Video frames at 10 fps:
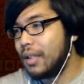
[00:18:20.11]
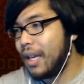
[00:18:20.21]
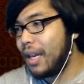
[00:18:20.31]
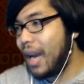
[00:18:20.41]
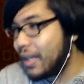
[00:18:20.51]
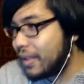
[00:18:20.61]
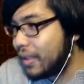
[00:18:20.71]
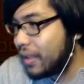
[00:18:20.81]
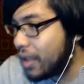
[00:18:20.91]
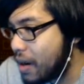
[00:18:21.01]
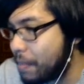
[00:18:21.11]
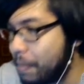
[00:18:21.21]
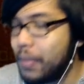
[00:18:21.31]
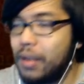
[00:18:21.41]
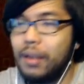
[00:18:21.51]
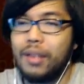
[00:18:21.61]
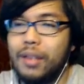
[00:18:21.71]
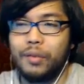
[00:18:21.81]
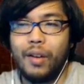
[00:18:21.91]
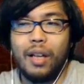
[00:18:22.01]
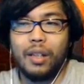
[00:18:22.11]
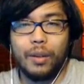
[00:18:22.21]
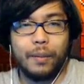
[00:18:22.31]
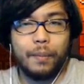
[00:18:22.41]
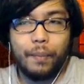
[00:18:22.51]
Hey, Icy. Thanks for following.